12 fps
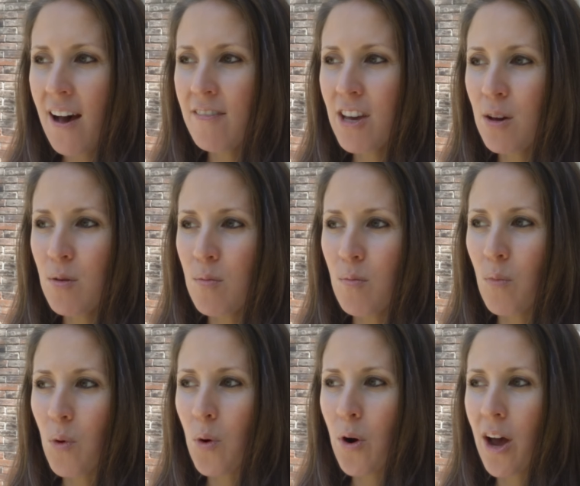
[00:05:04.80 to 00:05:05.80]
having
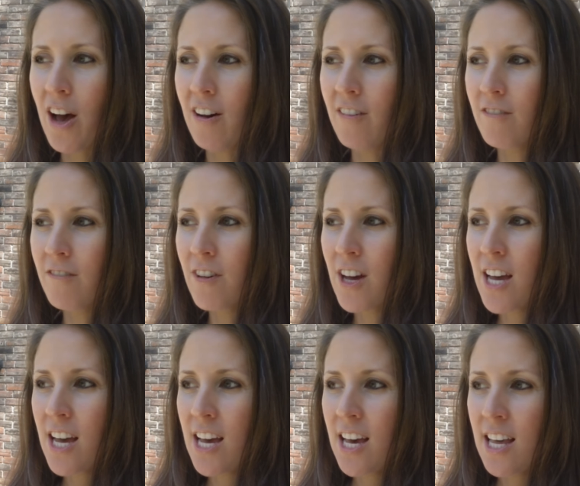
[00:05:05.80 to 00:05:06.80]
more of
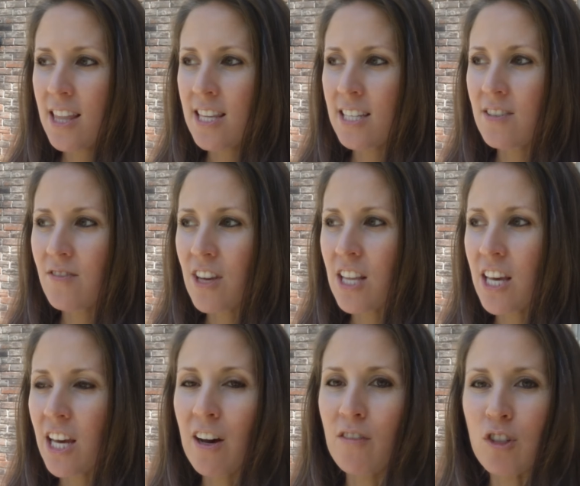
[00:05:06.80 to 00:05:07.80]
this
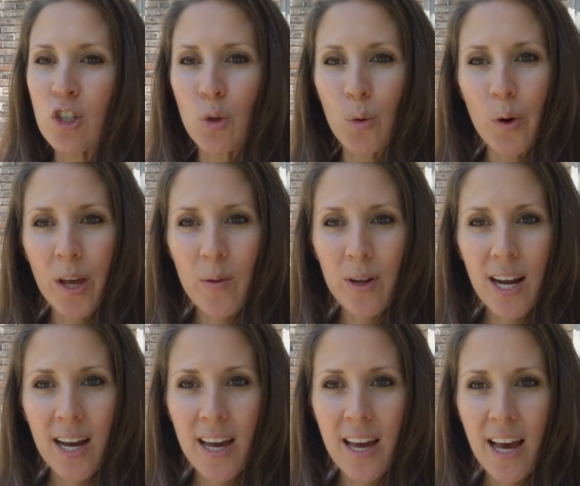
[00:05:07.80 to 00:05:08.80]
feeling of joy
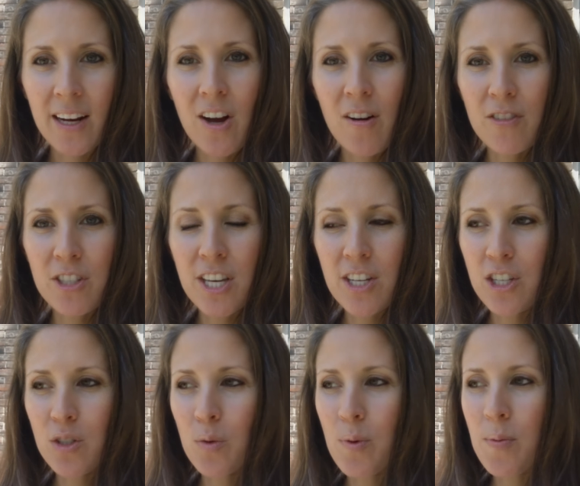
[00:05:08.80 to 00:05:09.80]
when I had
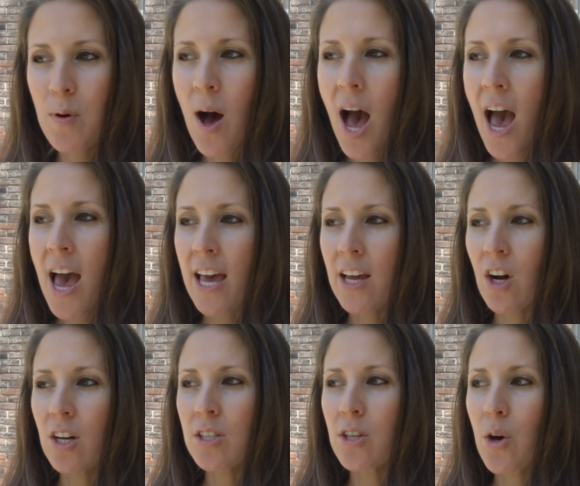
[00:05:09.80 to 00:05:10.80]
conversations with people. It
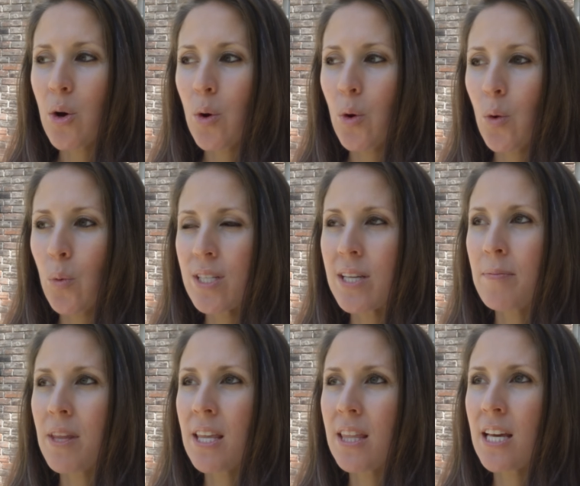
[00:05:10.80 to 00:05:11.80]
also was
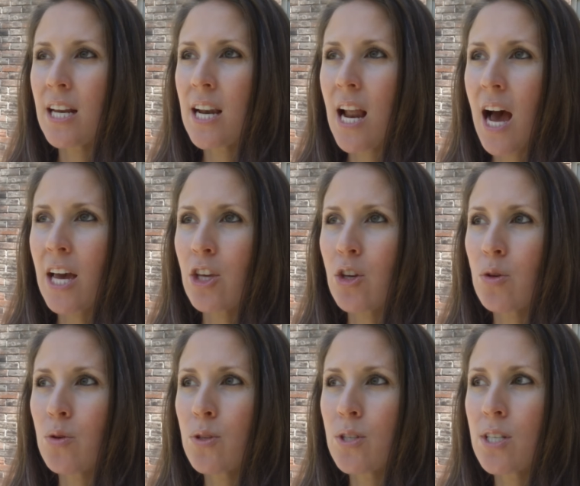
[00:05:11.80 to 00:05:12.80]
something that I
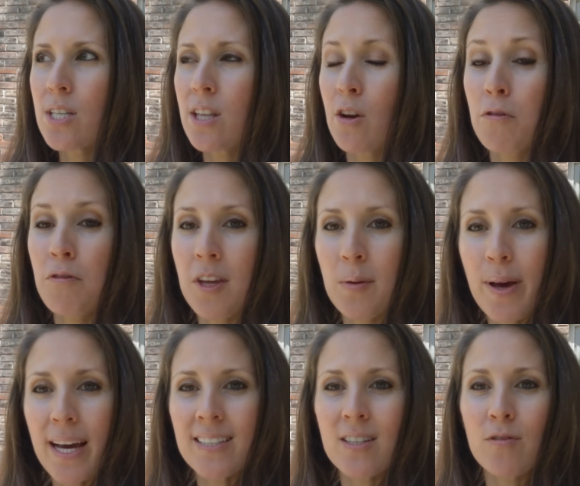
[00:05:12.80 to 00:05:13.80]
used their
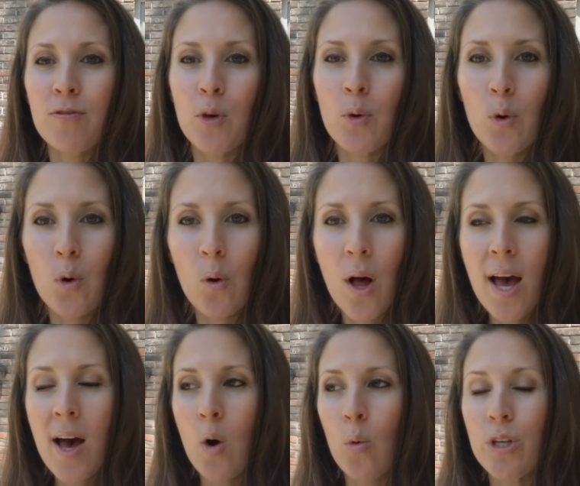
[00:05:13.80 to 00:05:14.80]
feedback to fuel
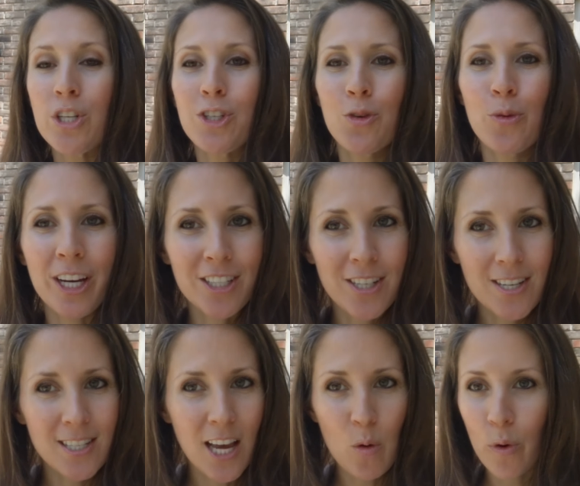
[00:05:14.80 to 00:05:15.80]
which
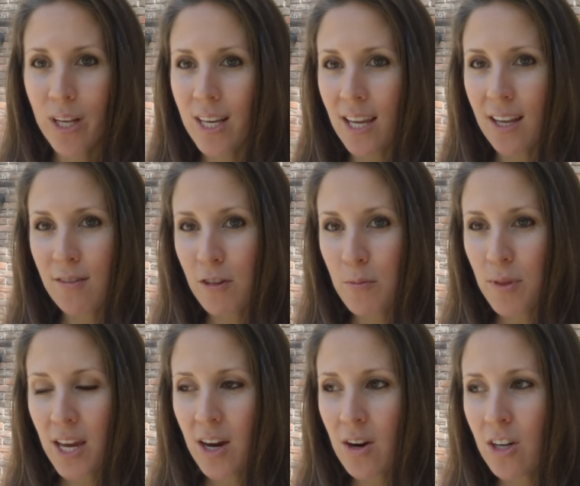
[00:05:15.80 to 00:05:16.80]
directions I went in
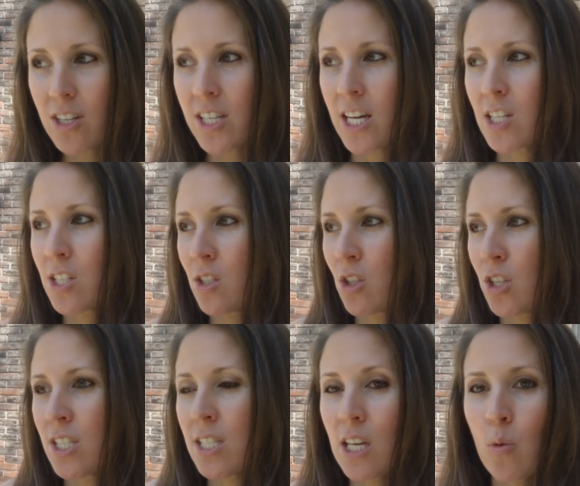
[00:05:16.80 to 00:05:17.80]
from there, because I
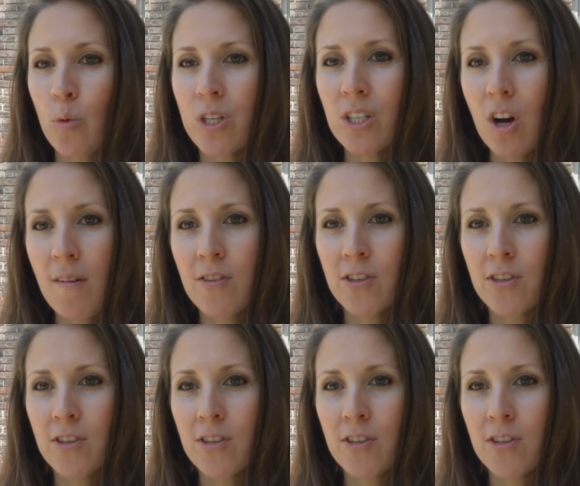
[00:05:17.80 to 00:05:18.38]
could see which